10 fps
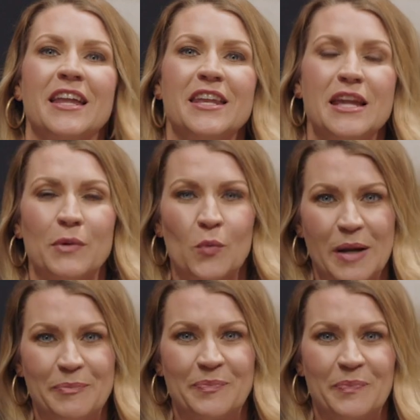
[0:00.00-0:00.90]
Number
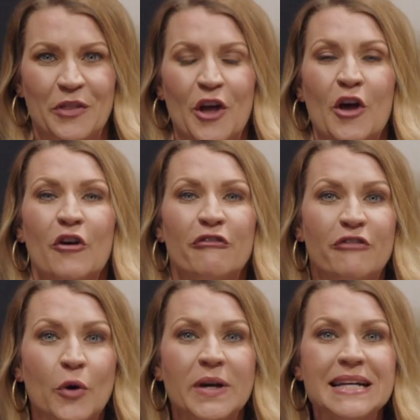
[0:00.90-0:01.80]
one,
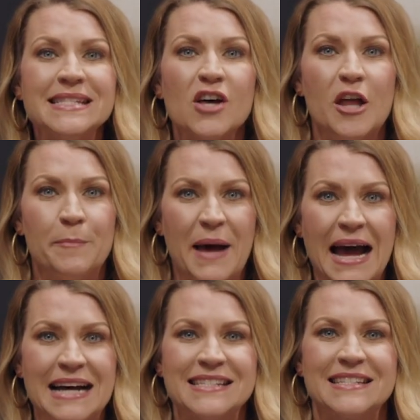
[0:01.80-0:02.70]
focus on
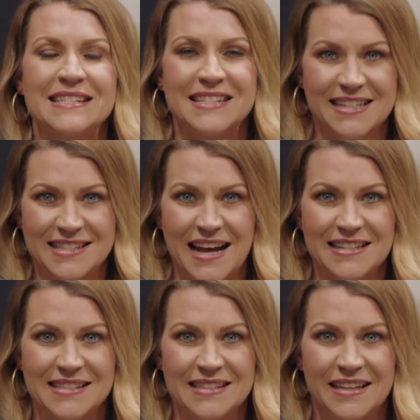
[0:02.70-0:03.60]
past
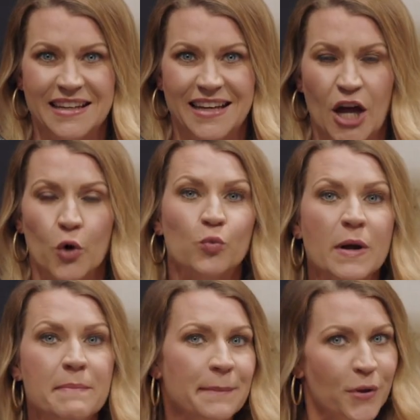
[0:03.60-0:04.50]
success.
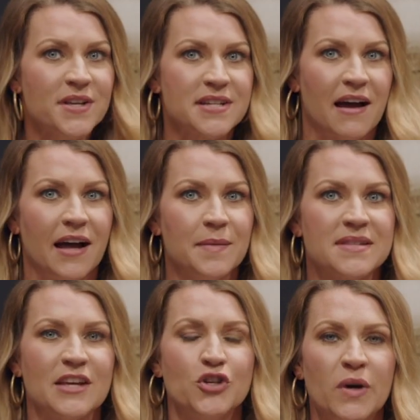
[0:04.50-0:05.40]
Remember the times
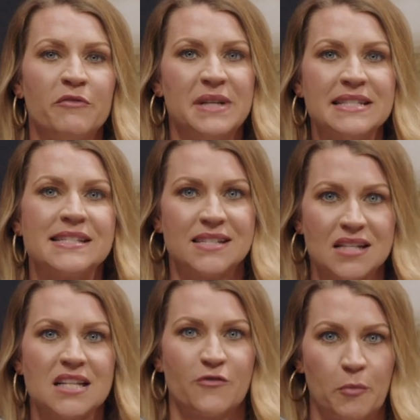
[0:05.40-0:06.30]
that you have been successful